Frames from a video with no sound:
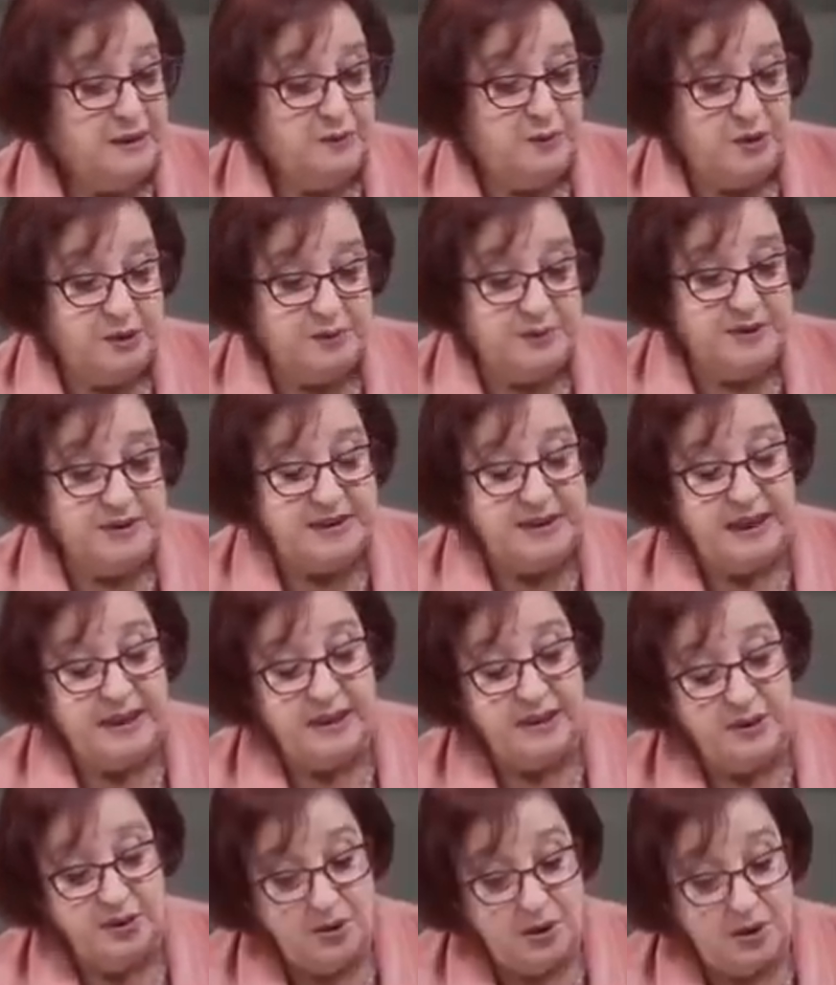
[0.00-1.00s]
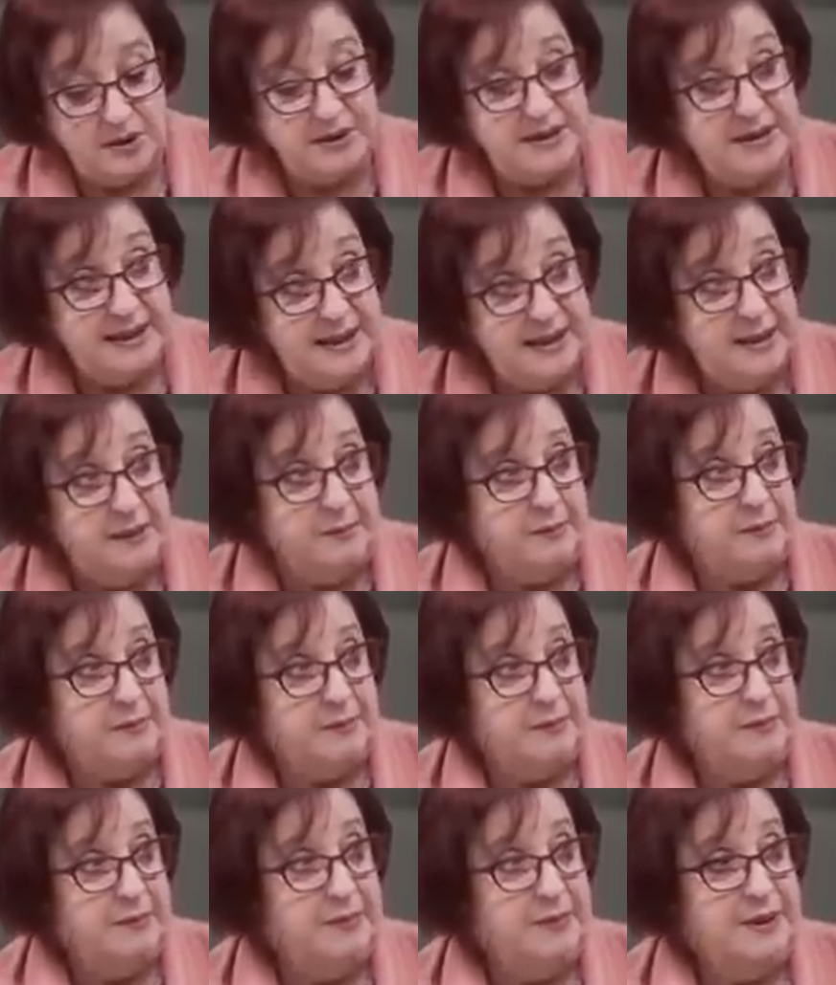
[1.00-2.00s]
What we're saying, not
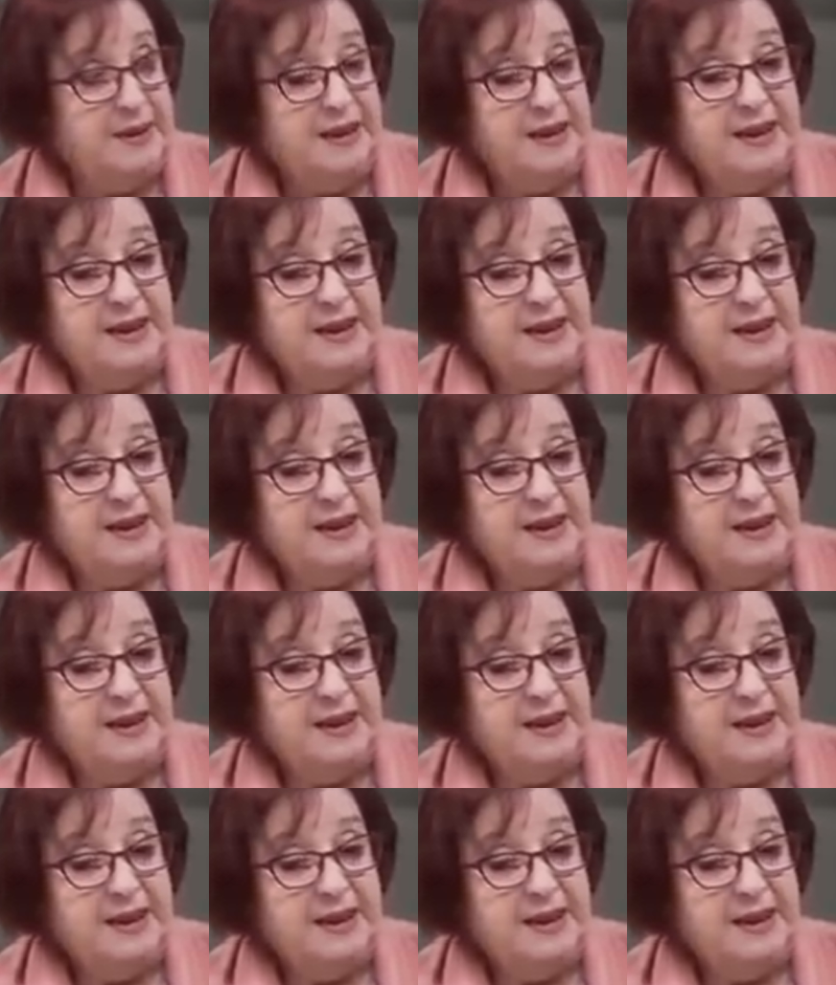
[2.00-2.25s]
him.